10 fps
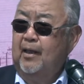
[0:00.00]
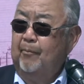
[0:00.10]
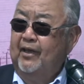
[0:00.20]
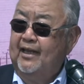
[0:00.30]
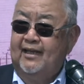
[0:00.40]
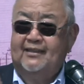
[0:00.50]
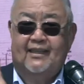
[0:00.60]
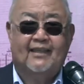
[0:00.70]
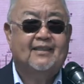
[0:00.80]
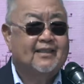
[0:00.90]
Because
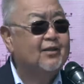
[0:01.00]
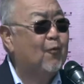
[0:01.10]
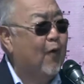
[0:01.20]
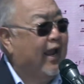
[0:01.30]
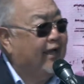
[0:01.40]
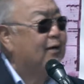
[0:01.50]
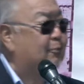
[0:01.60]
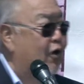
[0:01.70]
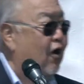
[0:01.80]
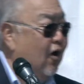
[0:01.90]
this is a wake-up
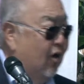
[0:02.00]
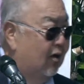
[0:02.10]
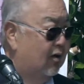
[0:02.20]
call.